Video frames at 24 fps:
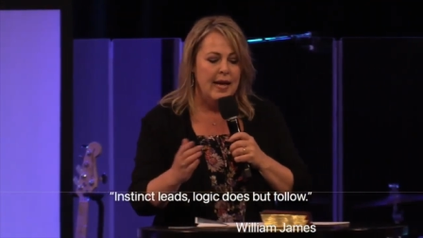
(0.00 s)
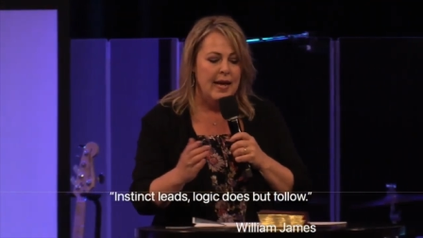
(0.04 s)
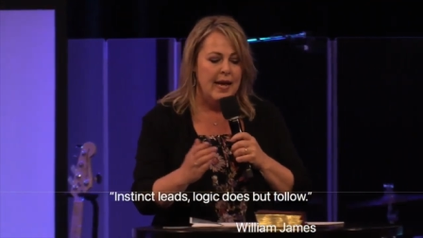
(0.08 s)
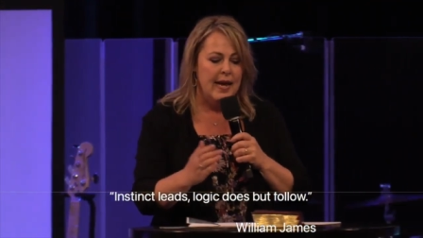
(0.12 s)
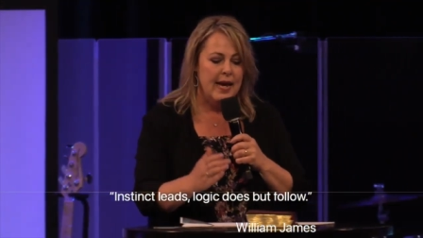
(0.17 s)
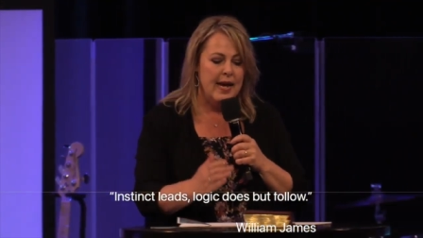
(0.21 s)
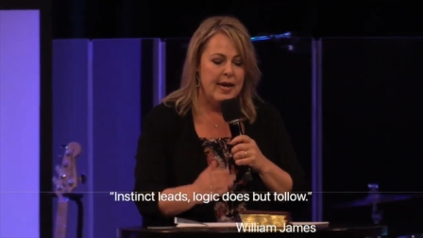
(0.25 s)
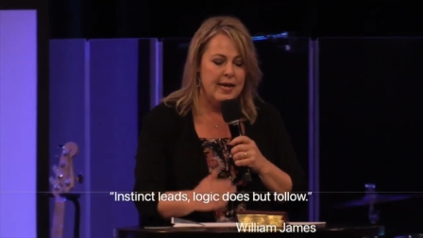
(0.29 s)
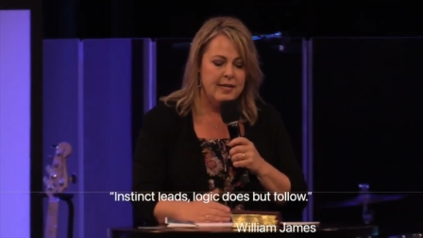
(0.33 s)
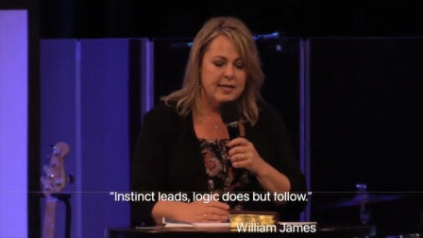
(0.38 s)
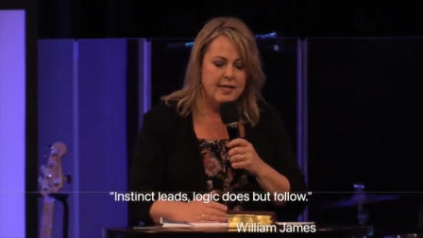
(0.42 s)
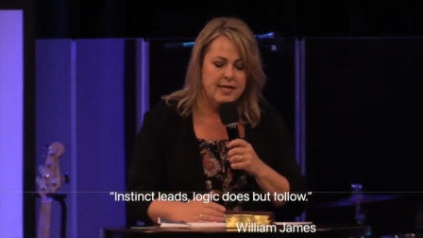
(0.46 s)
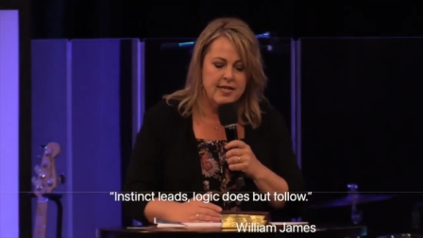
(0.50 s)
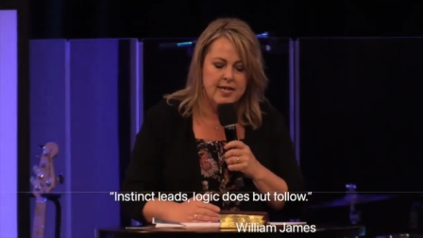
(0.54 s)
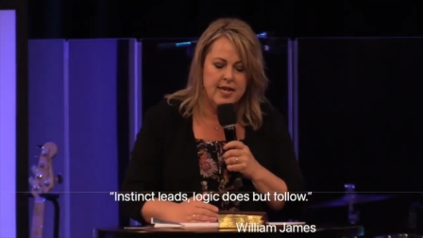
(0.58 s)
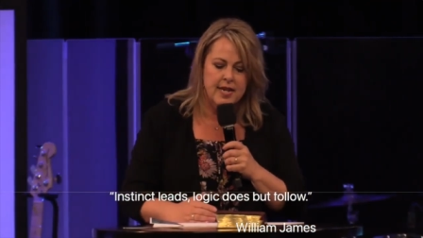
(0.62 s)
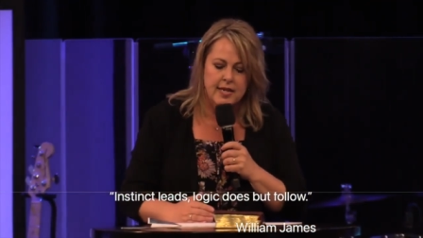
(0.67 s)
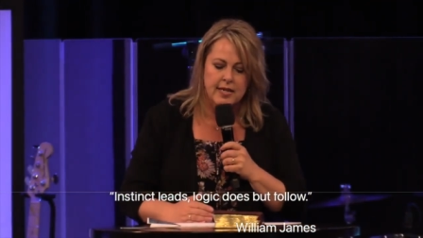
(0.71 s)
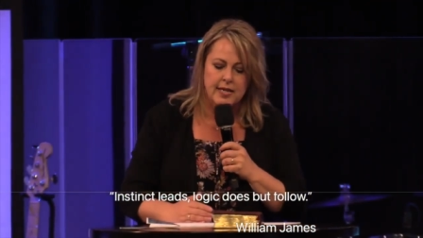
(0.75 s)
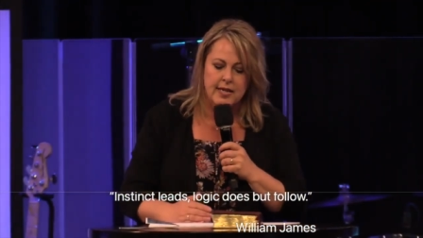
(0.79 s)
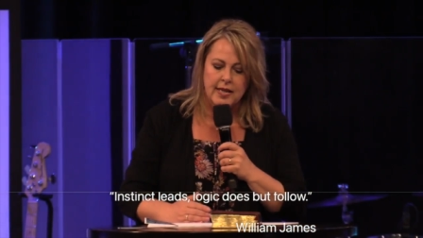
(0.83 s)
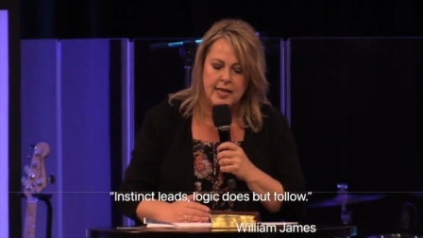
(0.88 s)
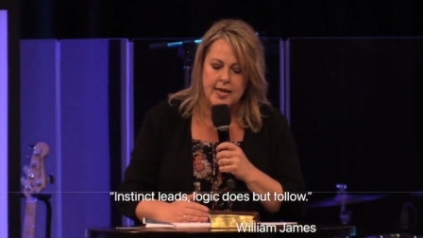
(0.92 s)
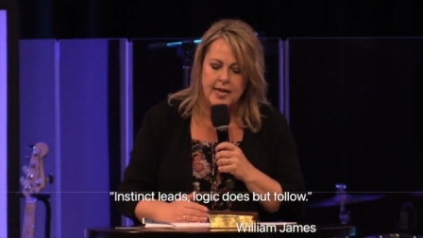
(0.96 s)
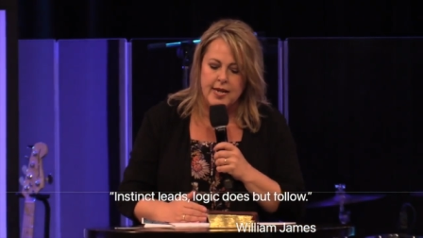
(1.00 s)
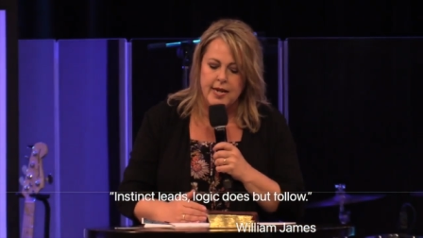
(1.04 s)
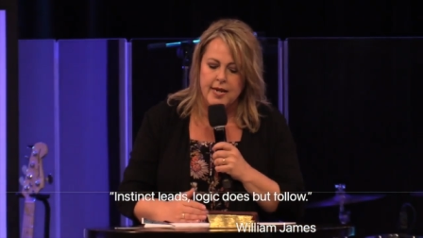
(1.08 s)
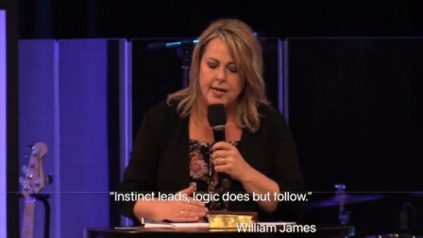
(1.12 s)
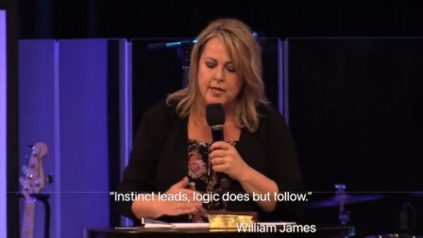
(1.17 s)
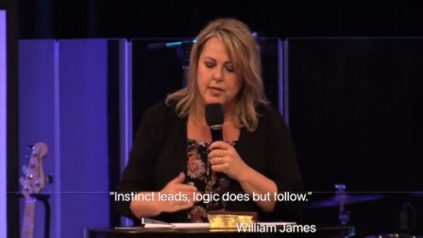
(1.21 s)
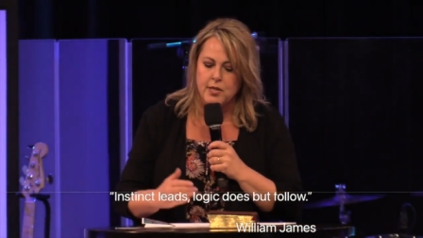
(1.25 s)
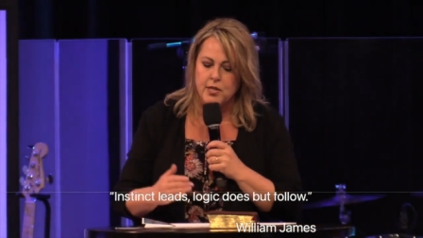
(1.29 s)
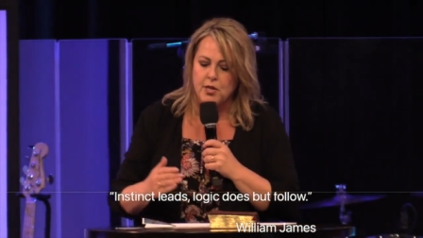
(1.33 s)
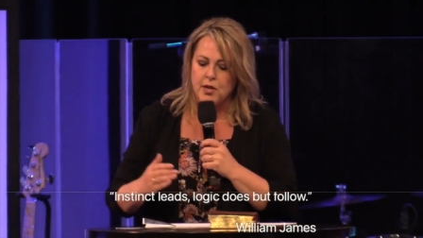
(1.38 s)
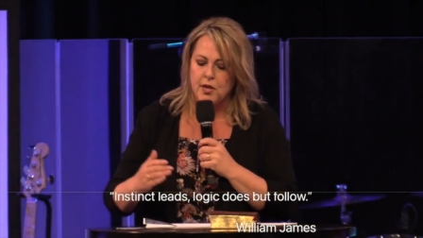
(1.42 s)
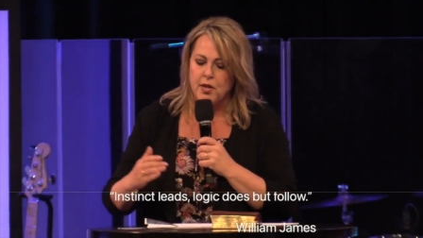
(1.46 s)
Instinct
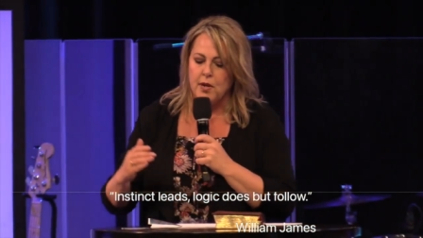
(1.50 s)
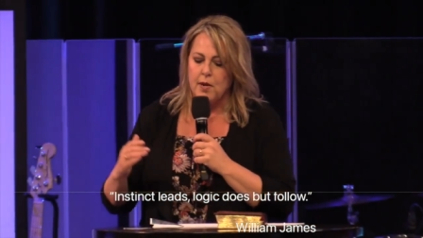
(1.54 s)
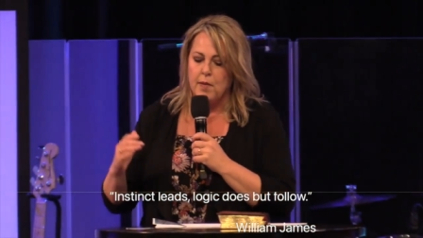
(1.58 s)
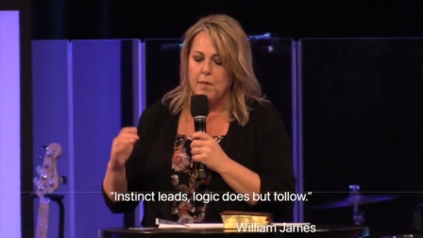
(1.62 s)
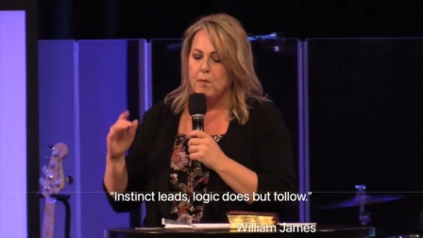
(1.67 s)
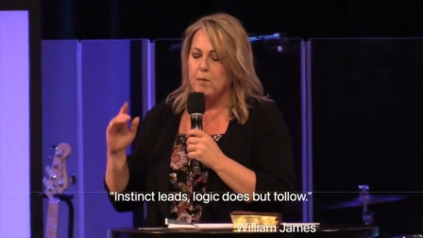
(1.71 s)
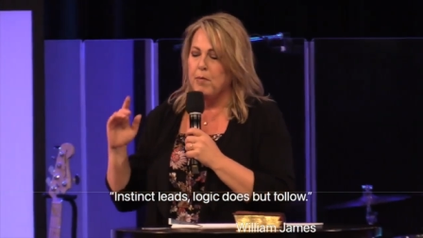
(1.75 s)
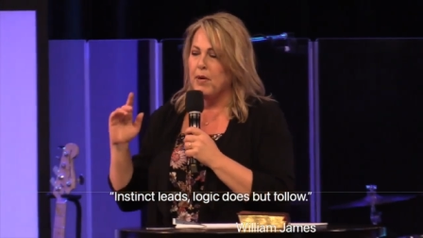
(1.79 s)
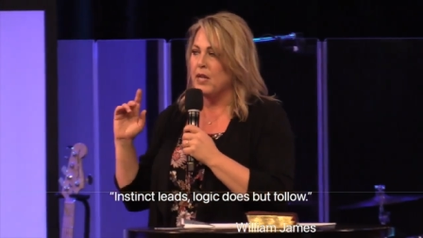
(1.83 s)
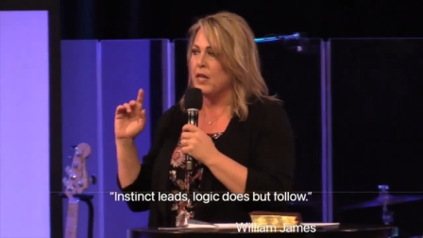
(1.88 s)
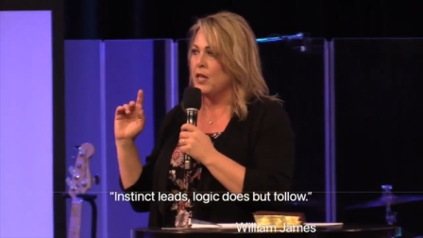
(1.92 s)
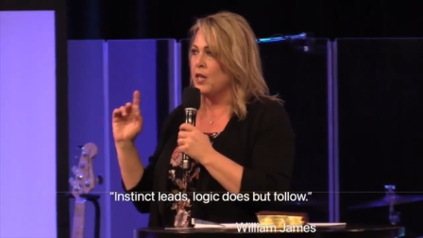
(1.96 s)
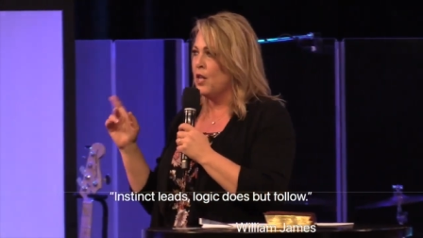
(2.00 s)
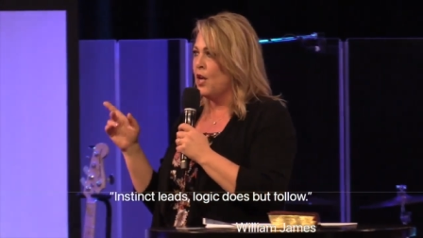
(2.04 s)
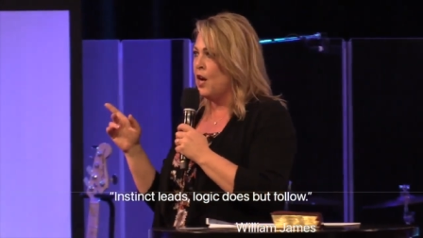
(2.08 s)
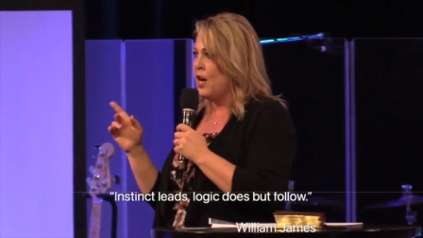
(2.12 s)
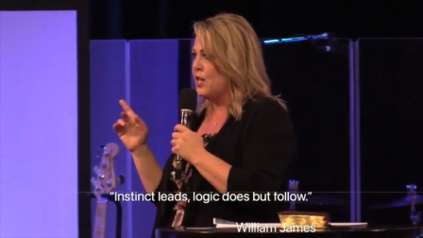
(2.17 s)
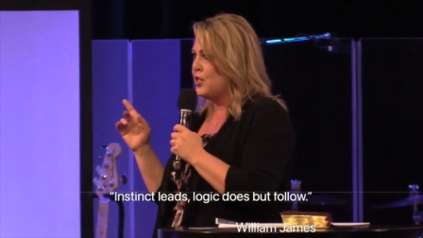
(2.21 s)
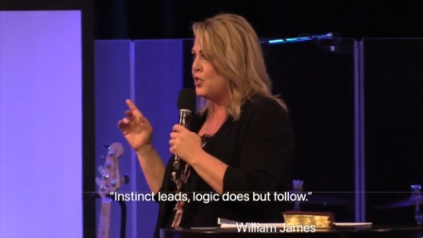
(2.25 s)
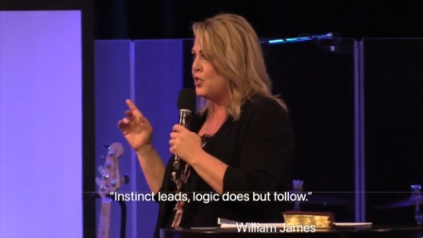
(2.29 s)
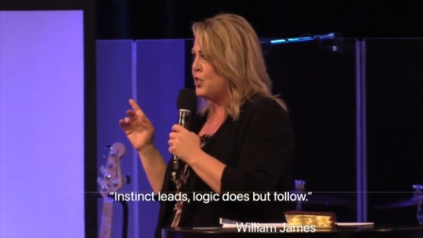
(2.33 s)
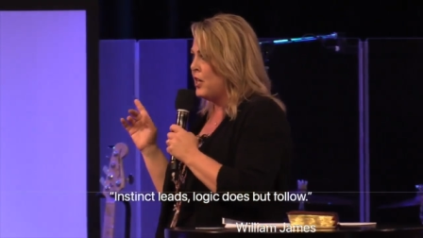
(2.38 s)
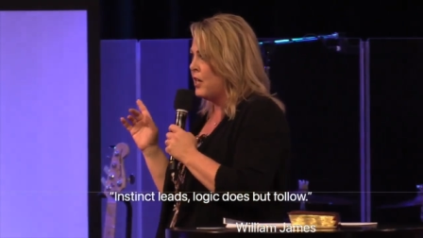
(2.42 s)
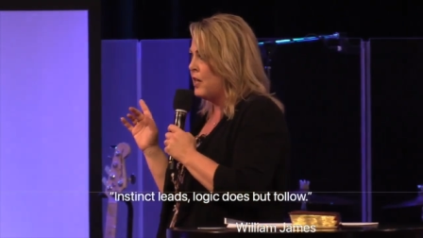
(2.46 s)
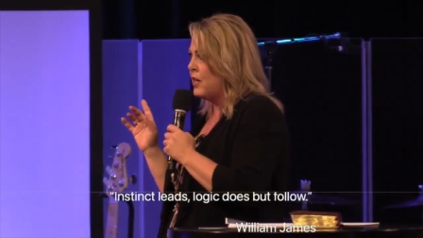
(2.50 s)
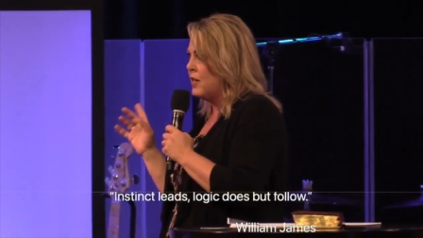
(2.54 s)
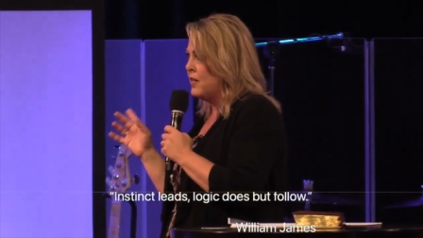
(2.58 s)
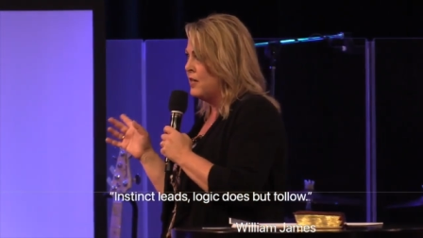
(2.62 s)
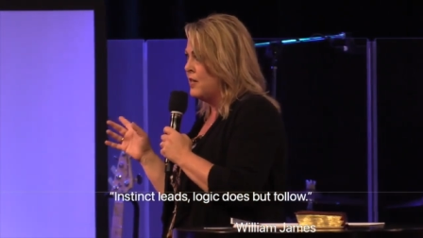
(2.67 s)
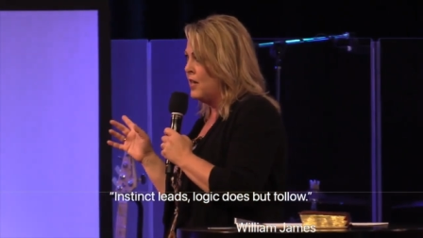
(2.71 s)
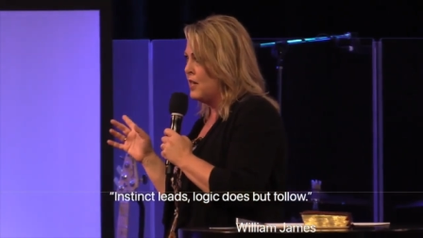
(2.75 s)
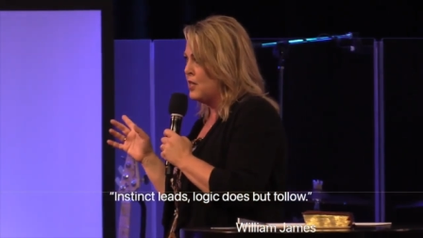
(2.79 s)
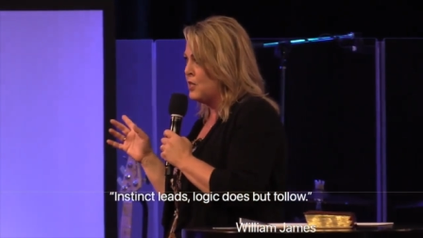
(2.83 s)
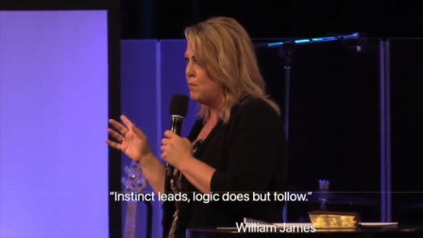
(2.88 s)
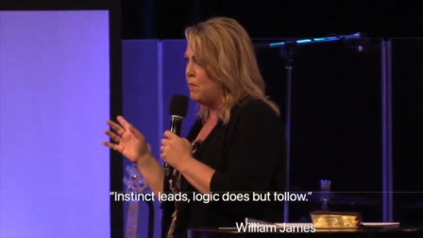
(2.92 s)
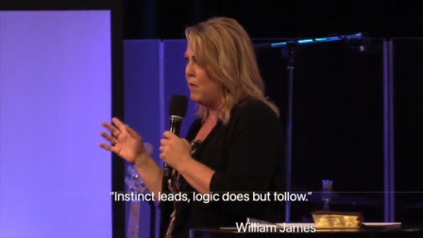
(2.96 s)
leads, but logic
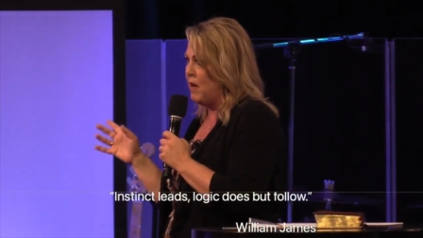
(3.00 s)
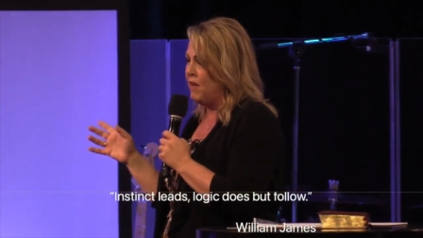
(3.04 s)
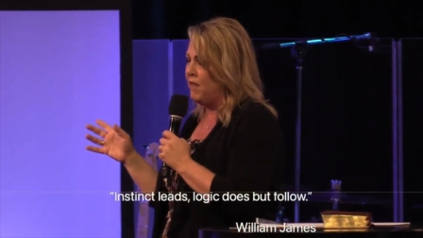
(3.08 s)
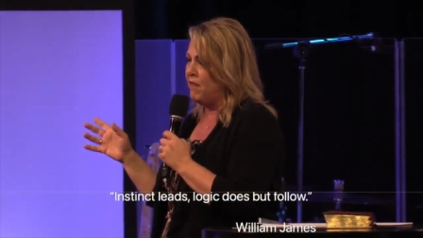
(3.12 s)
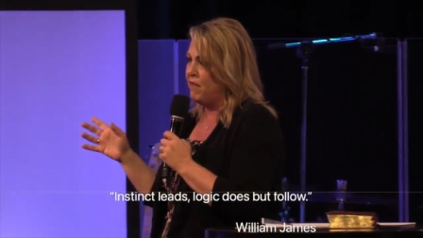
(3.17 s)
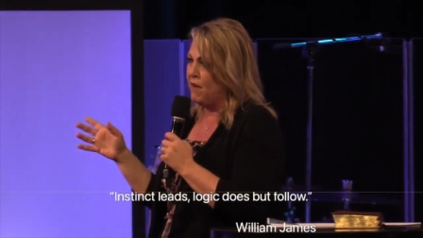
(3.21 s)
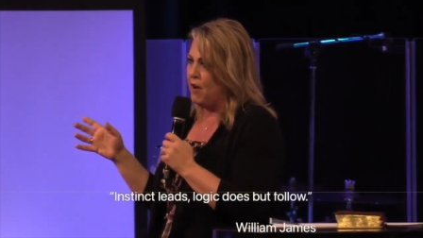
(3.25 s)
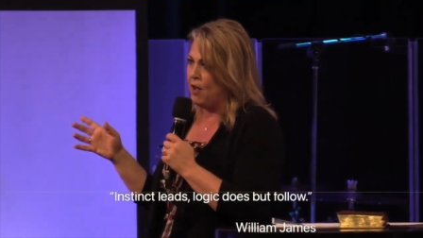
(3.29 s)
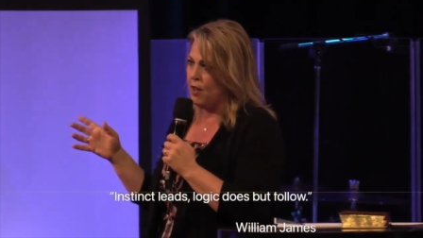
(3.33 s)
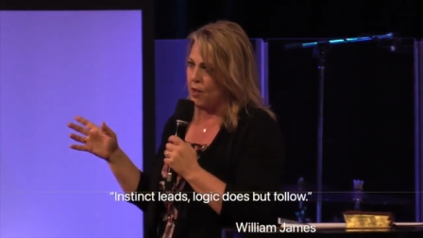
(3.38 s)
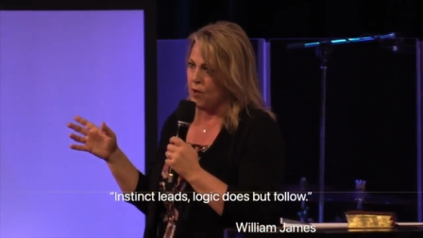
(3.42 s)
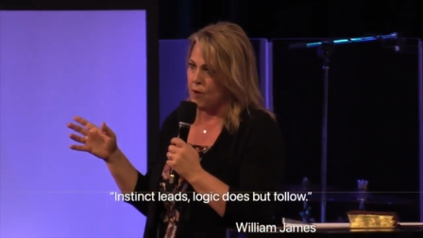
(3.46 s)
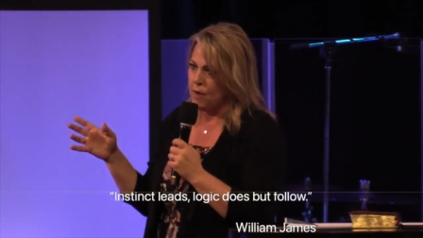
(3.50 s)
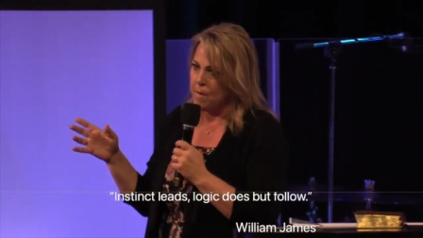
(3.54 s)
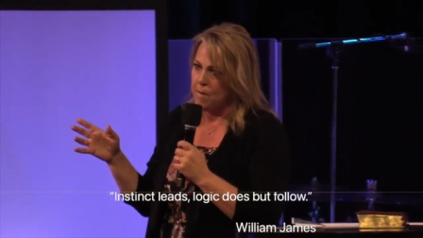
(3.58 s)
does but follow.